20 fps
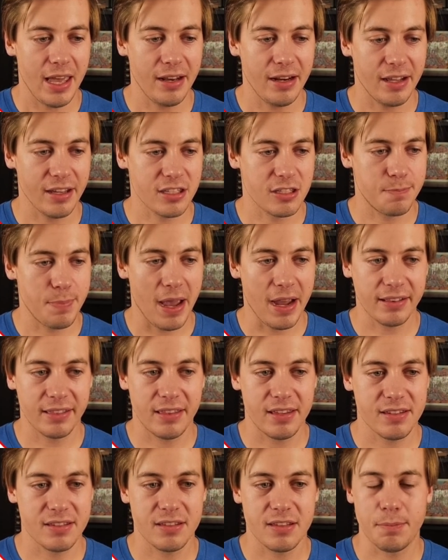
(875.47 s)
can't
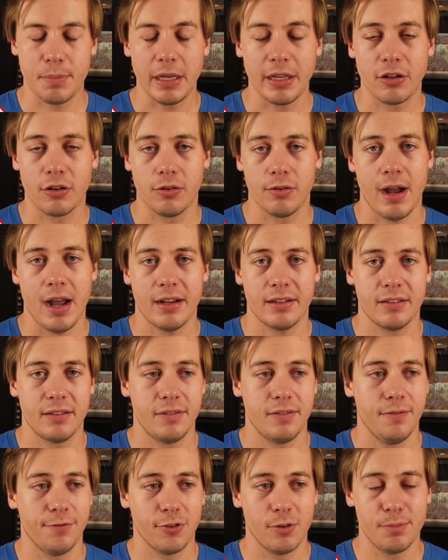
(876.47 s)
expect this to be
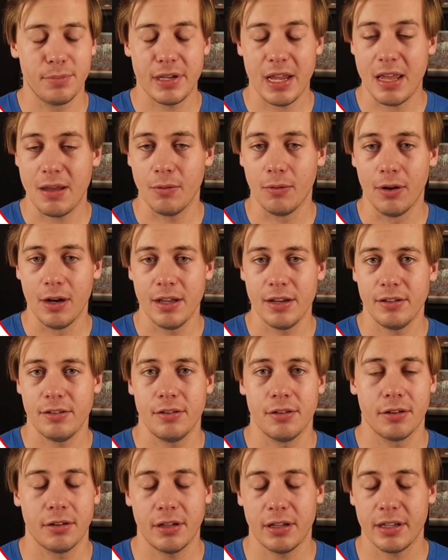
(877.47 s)
correct from day
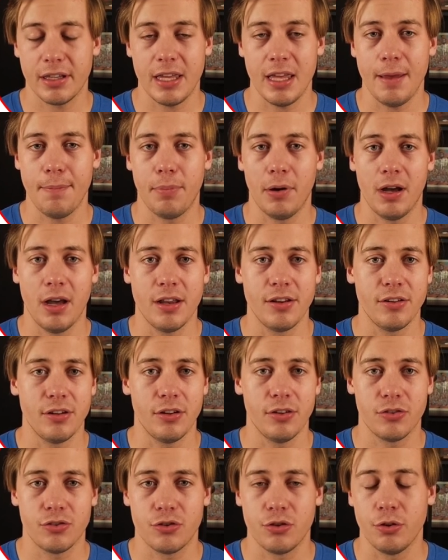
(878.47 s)
one. You're going to keep
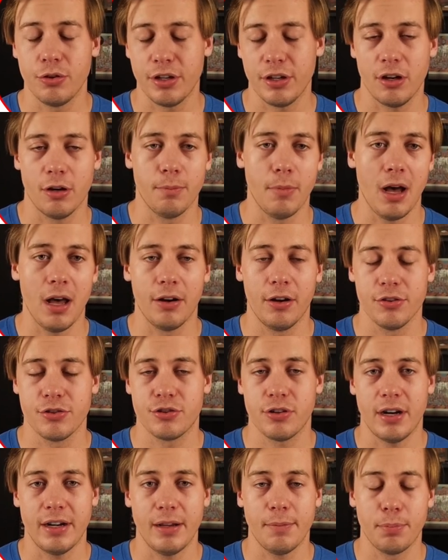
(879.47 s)
on tuning your
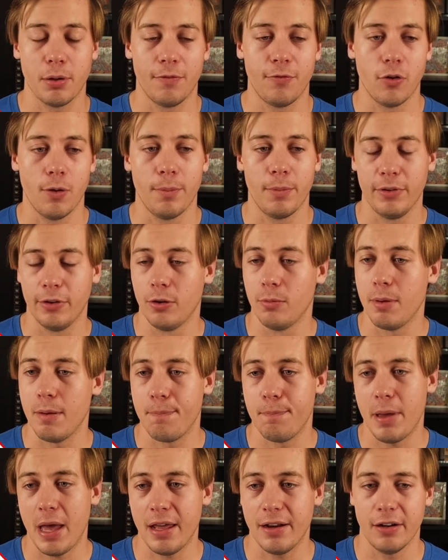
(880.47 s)
models, trying to perform a little
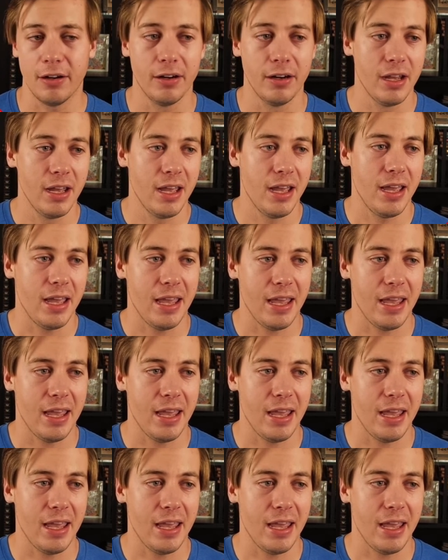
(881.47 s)
bit better.